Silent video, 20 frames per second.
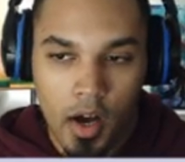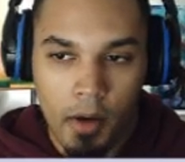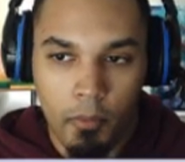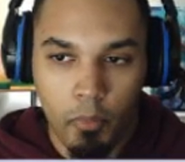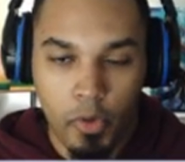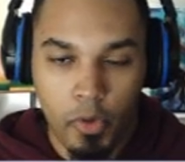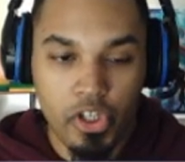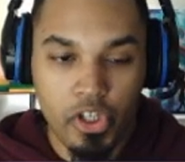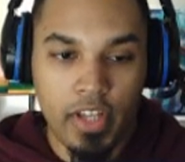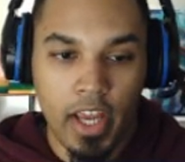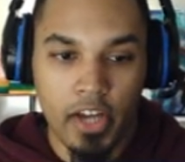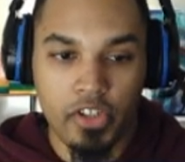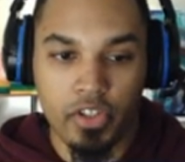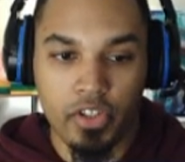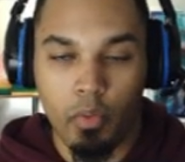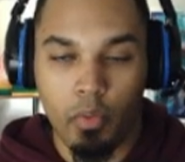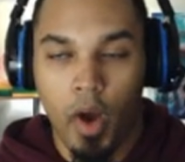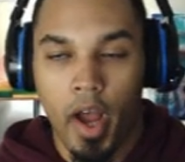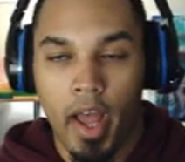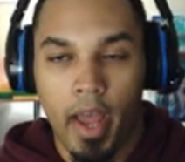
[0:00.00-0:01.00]
which is actually
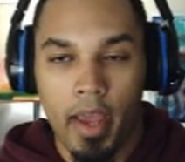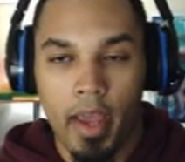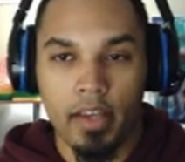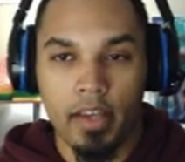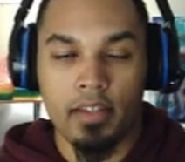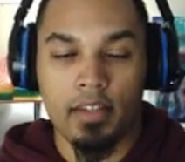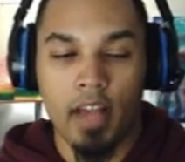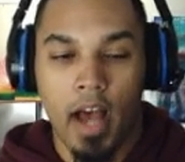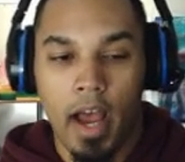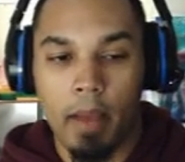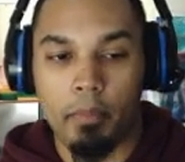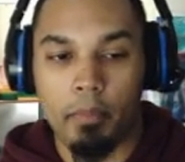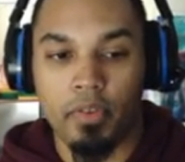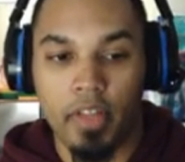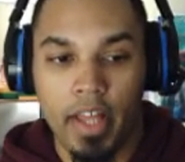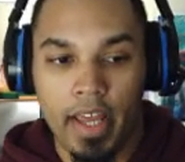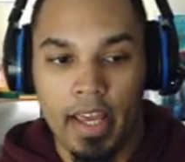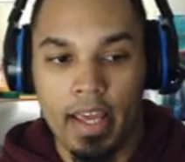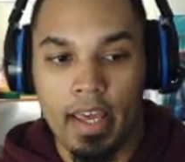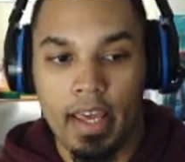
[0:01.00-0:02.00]
why I
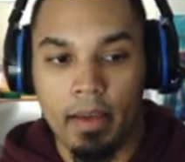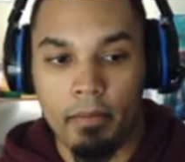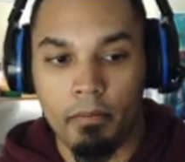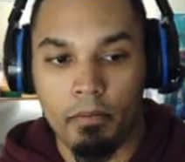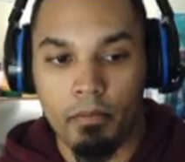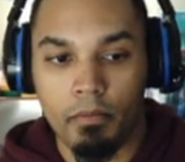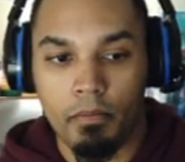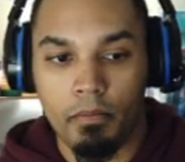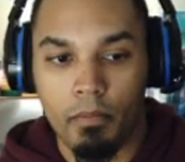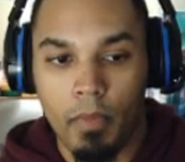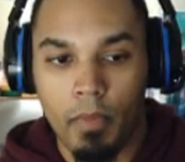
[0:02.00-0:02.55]
play him,